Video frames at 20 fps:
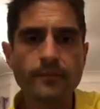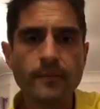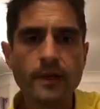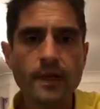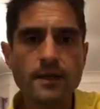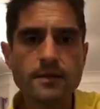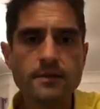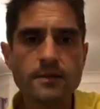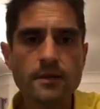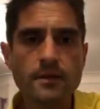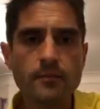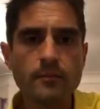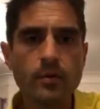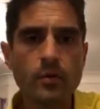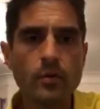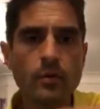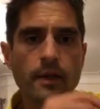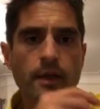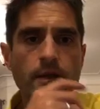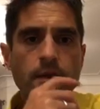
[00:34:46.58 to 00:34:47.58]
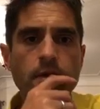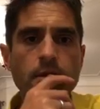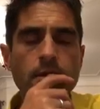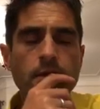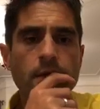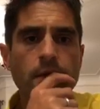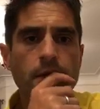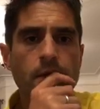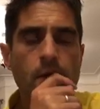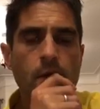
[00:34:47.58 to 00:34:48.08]
get to the point
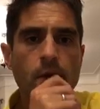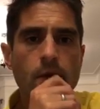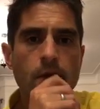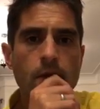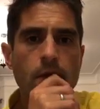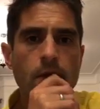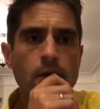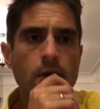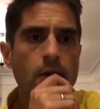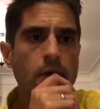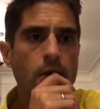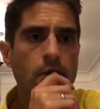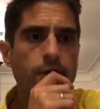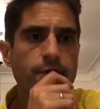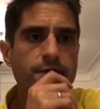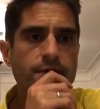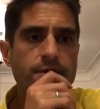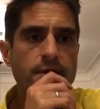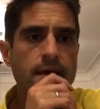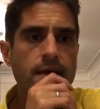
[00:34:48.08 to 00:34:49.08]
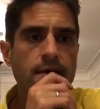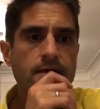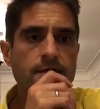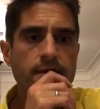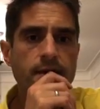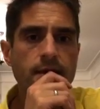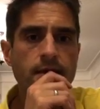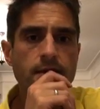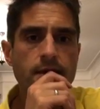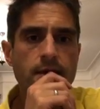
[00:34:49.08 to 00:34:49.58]
of
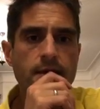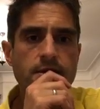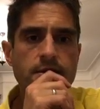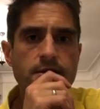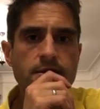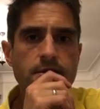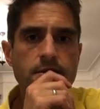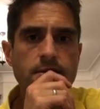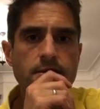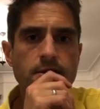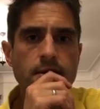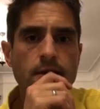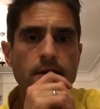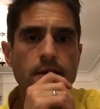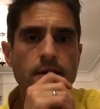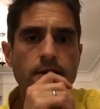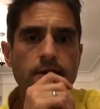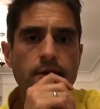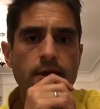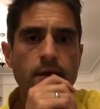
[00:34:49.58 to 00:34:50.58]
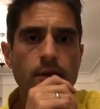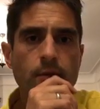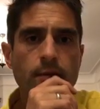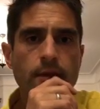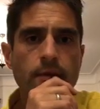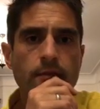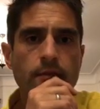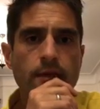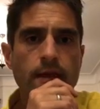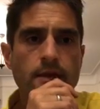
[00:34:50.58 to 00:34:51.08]
saving this, so hopefully it will
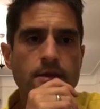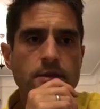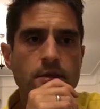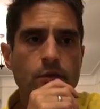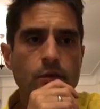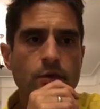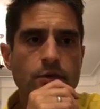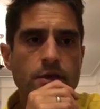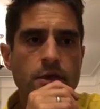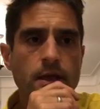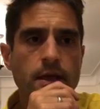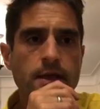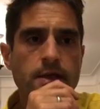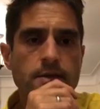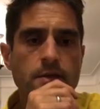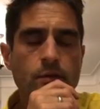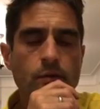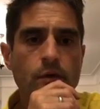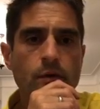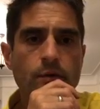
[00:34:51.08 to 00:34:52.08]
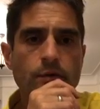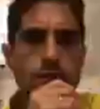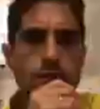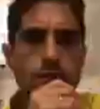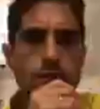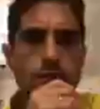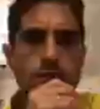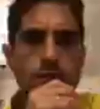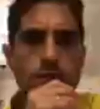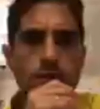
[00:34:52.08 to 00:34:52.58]
be there to watch later. What I was
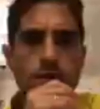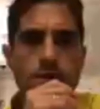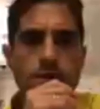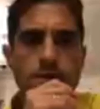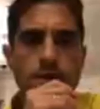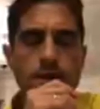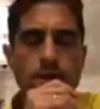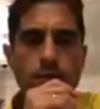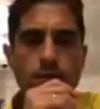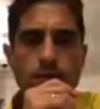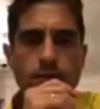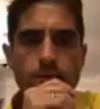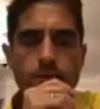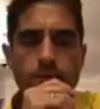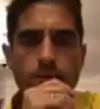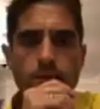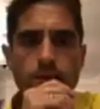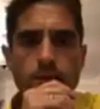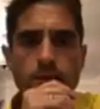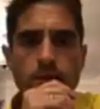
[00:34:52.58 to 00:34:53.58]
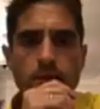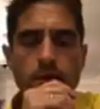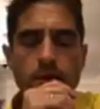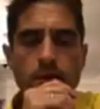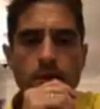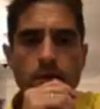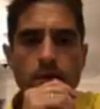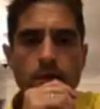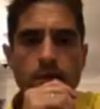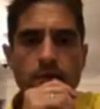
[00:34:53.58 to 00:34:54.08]
also going to say was I'll probably do
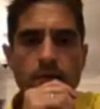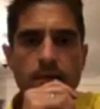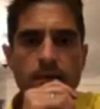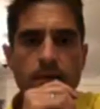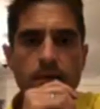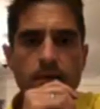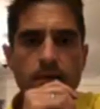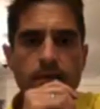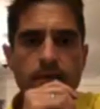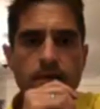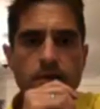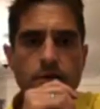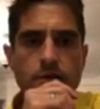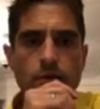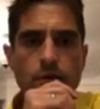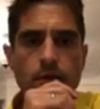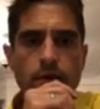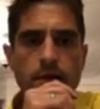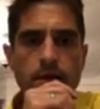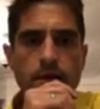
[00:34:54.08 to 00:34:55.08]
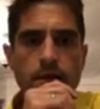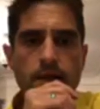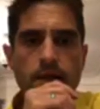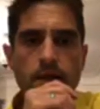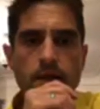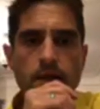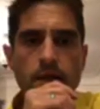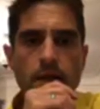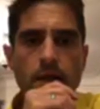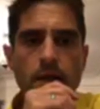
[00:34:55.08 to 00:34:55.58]
another one if people have enjoyed it.
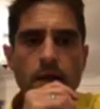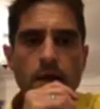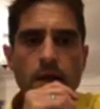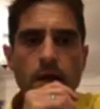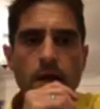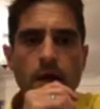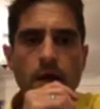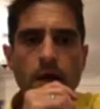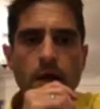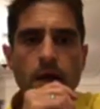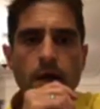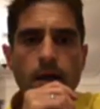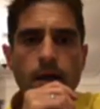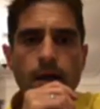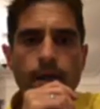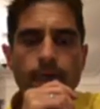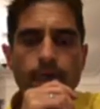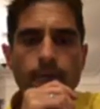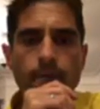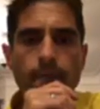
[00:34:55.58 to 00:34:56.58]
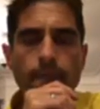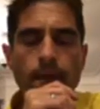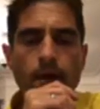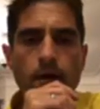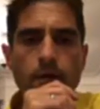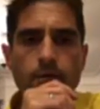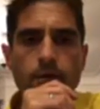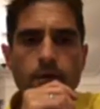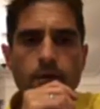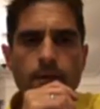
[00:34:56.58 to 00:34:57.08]

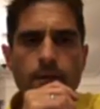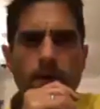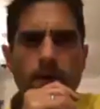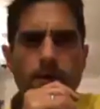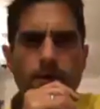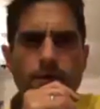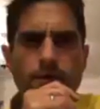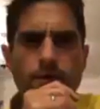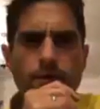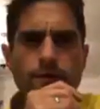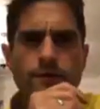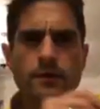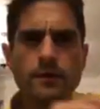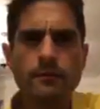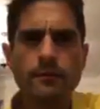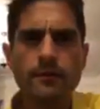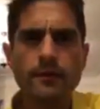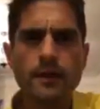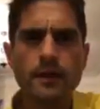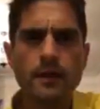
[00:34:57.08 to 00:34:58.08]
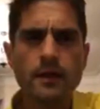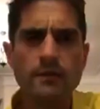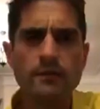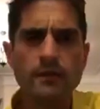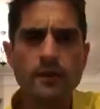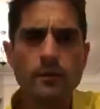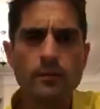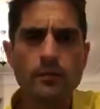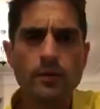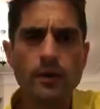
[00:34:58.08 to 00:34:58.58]
I'll do a post or something, and
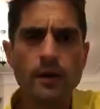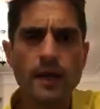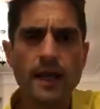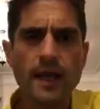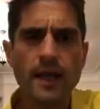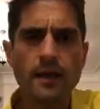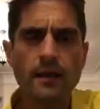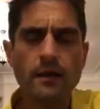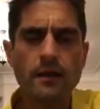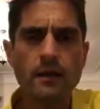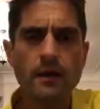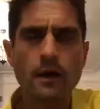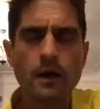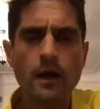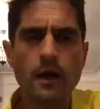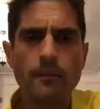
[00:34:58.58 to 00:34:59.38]
if you put in